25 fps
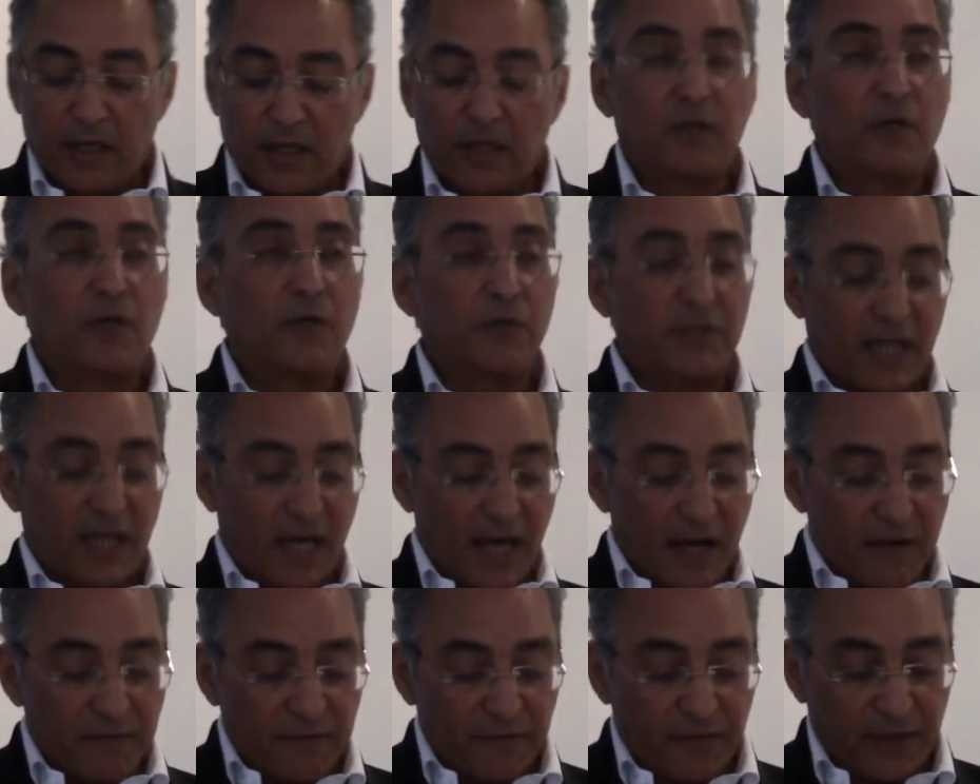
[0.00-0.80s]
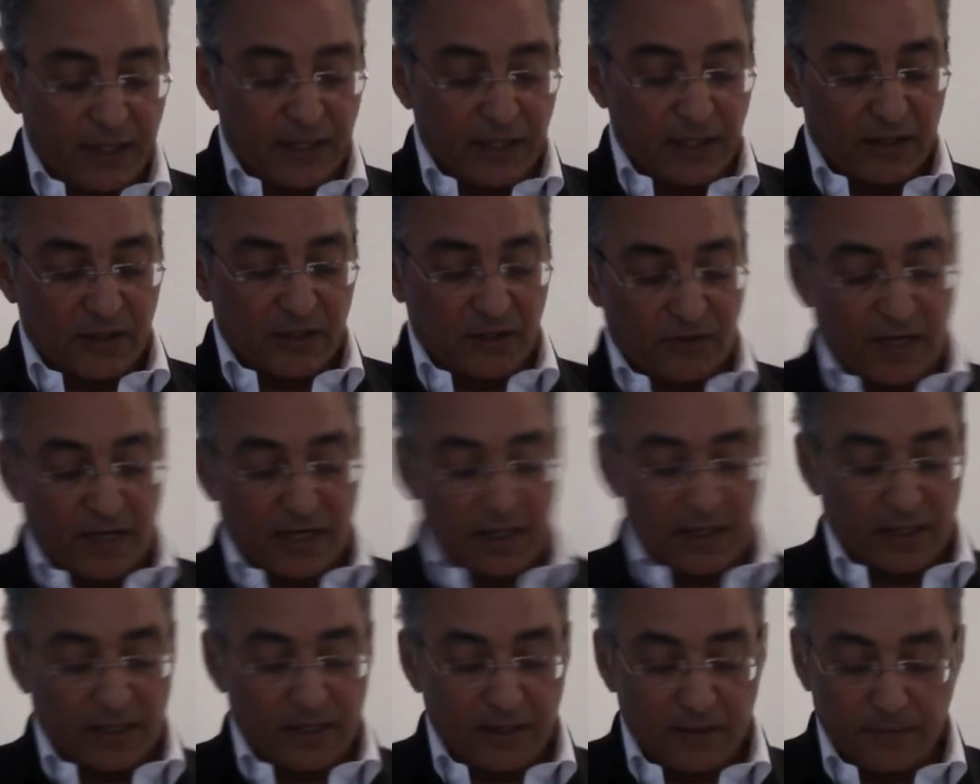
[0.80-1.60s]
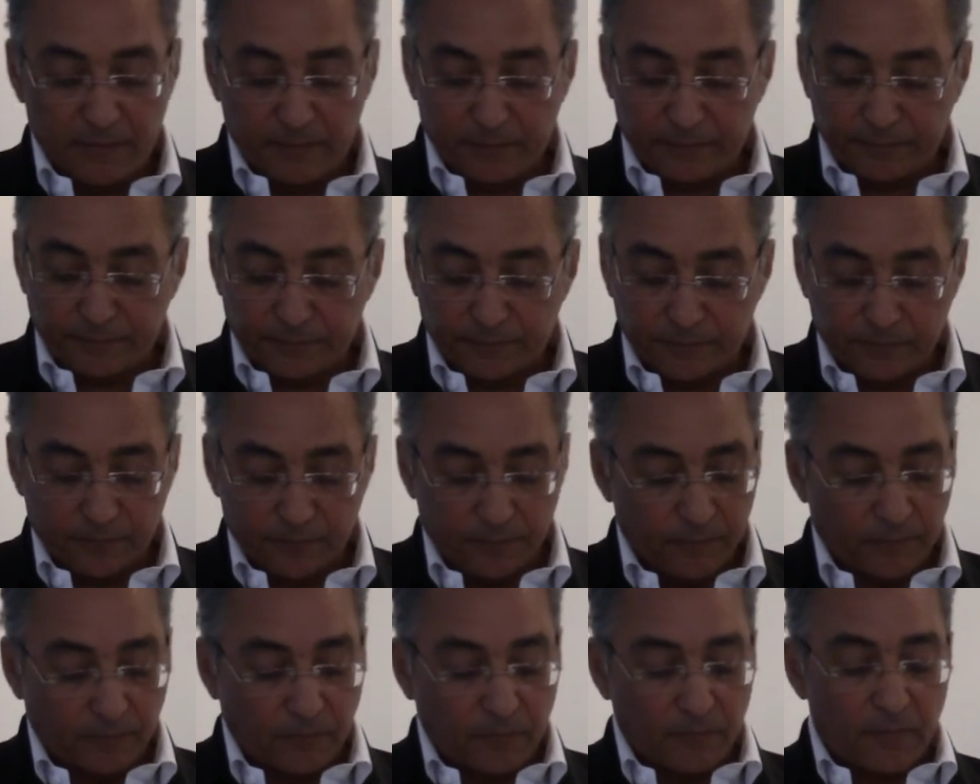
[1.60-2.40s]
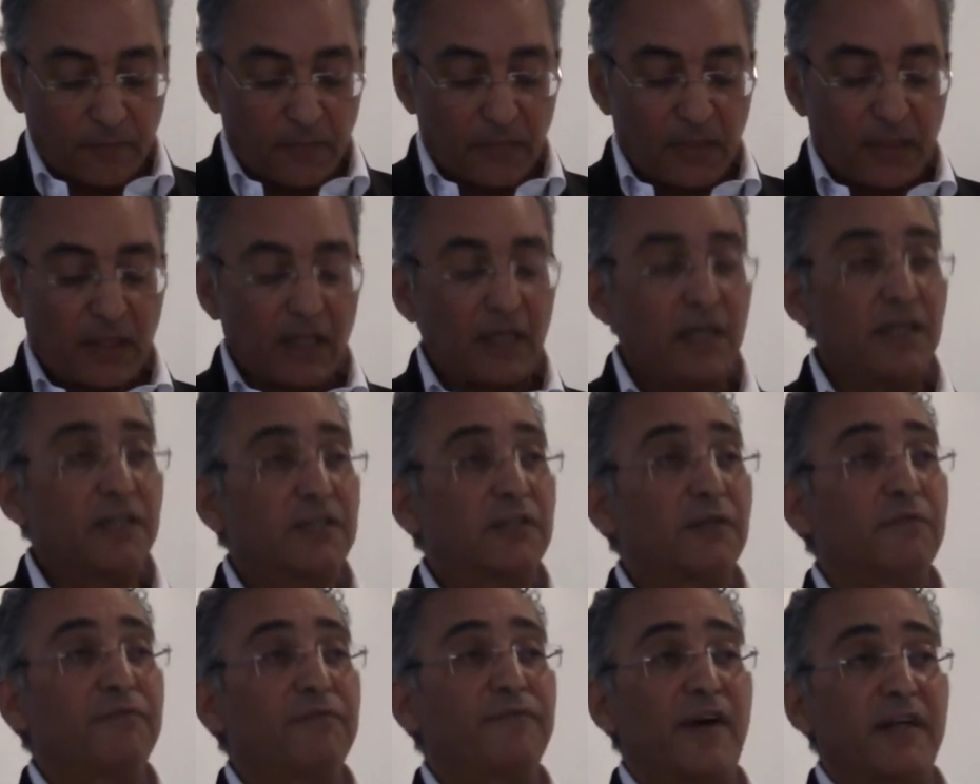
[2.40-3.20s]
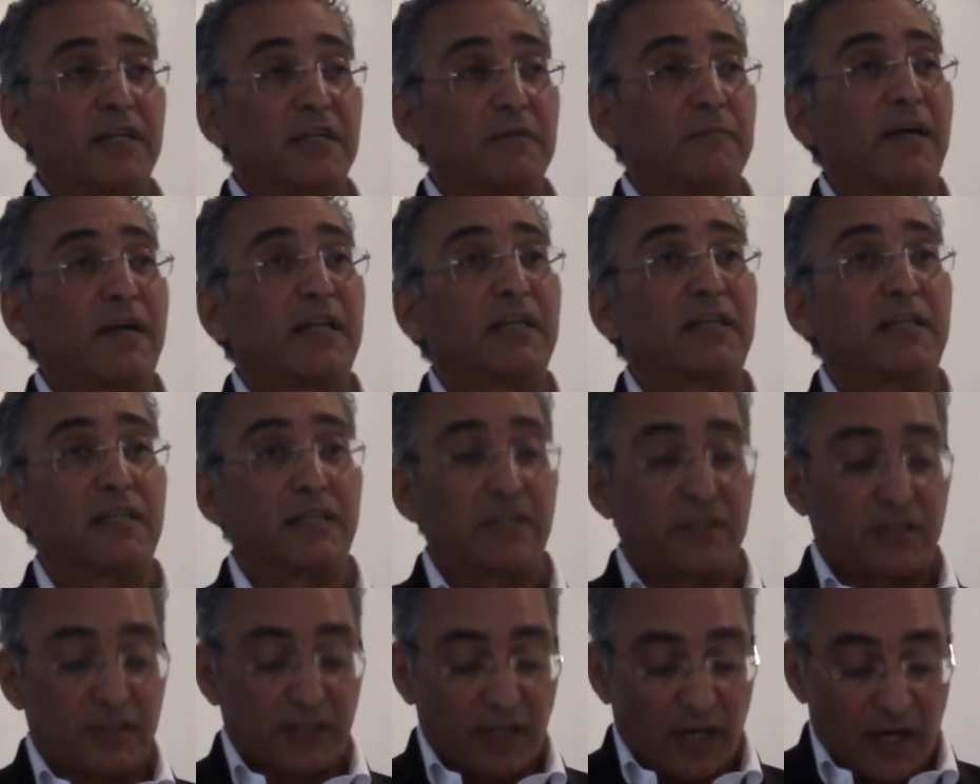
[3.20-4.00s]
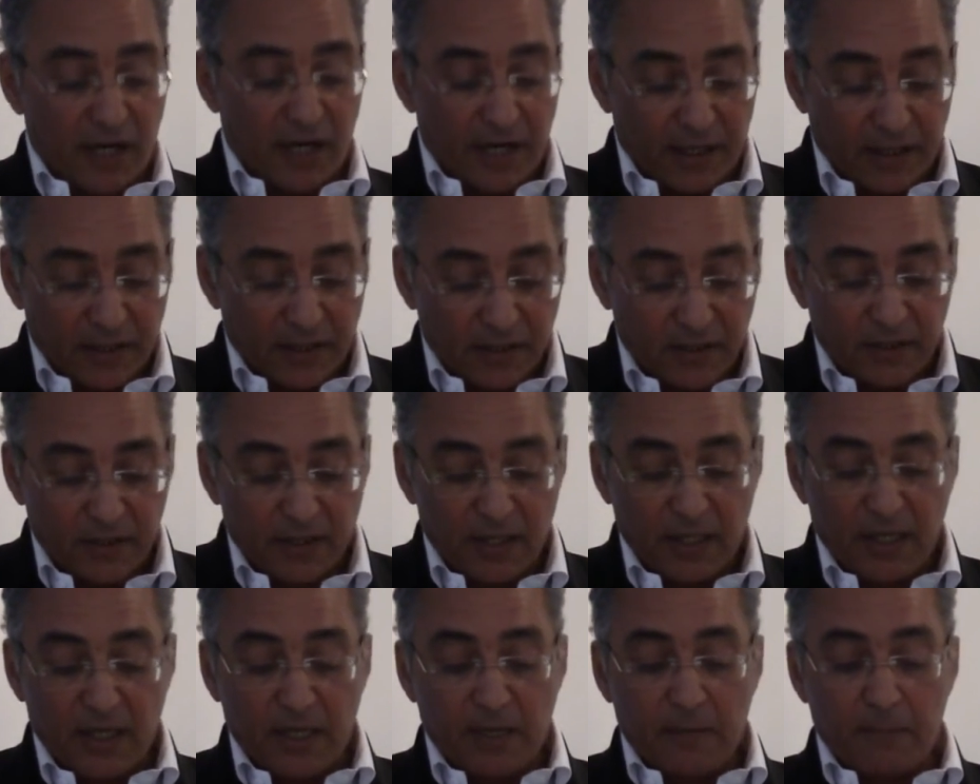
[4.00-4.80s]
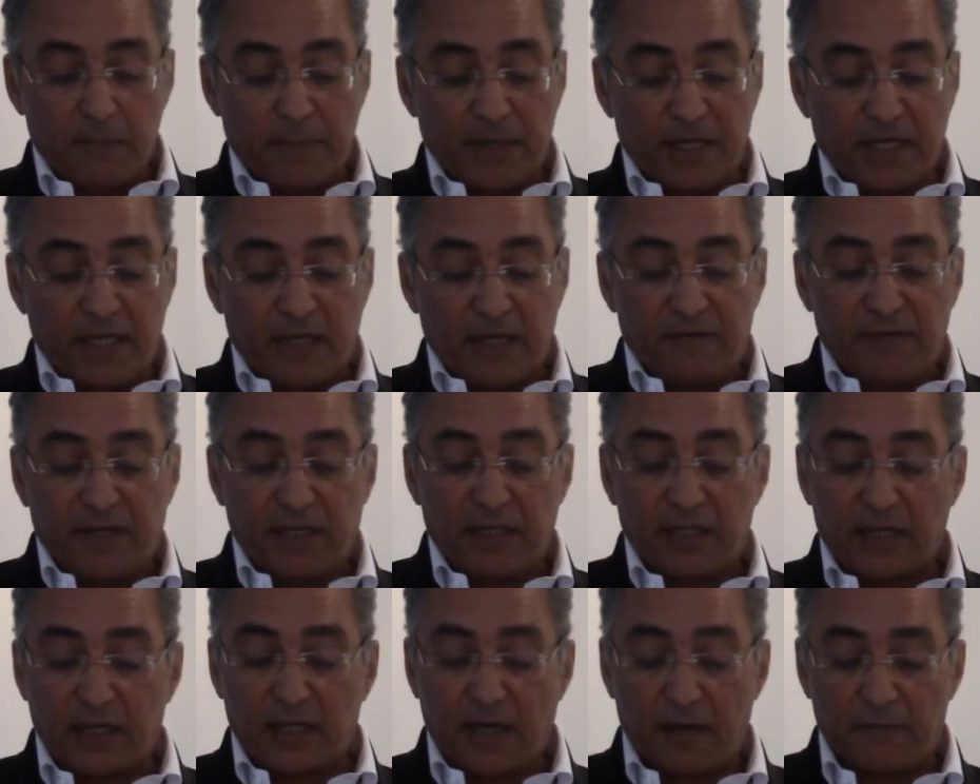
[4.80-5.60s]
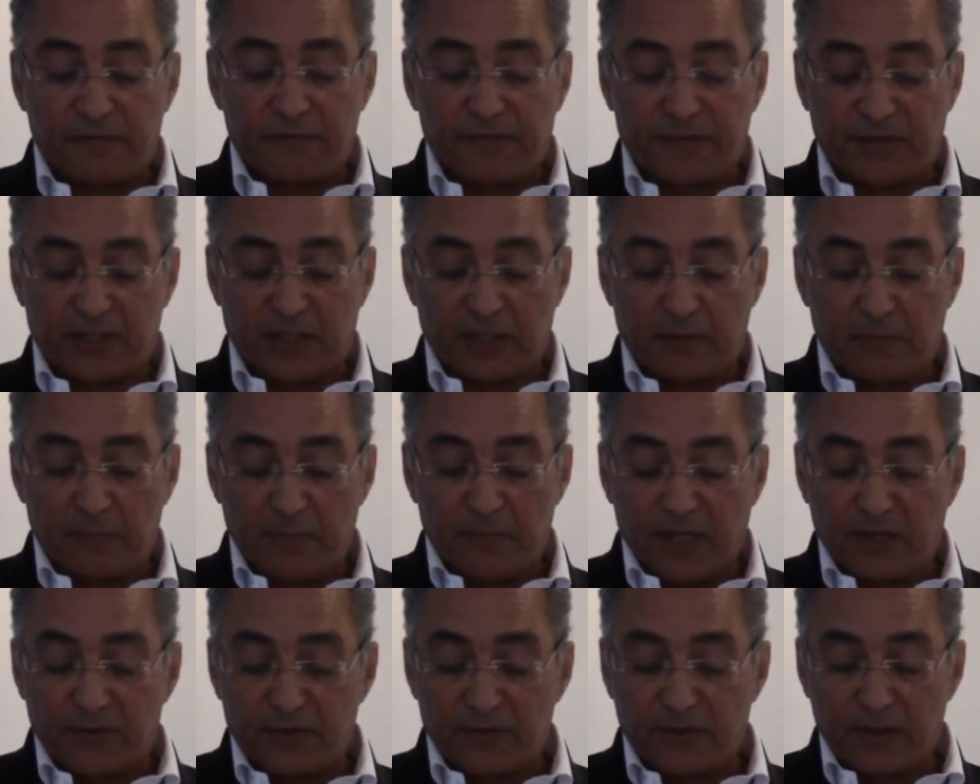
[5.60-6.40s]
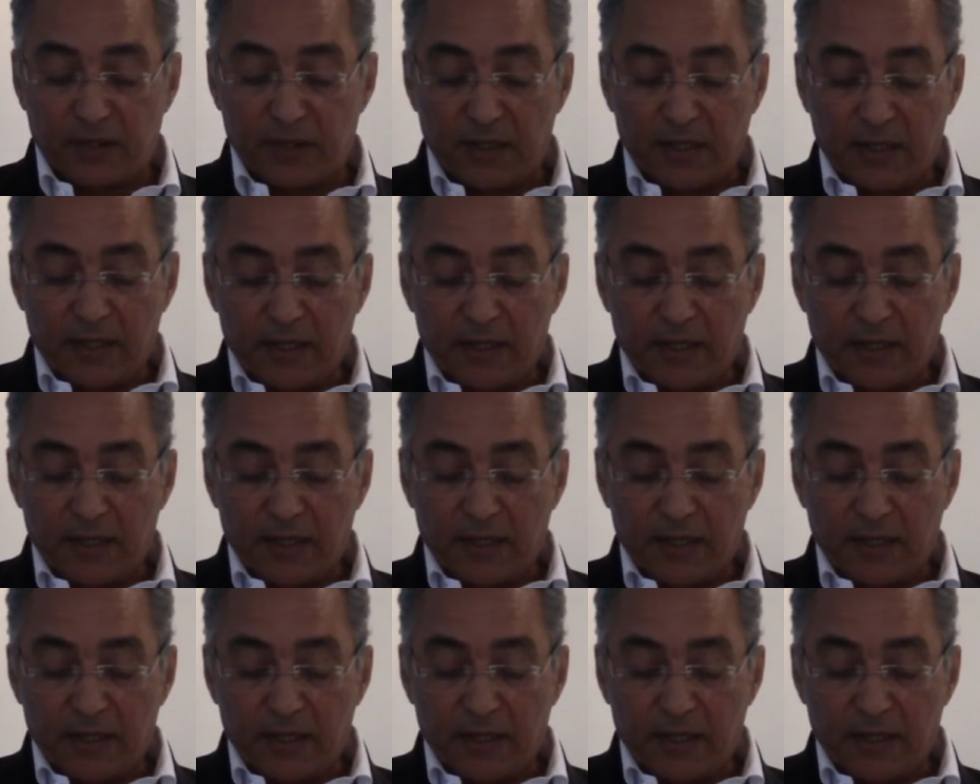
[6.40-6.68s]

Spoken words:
Not every Israeli is a fundamentalist Zionist believing the comforting myth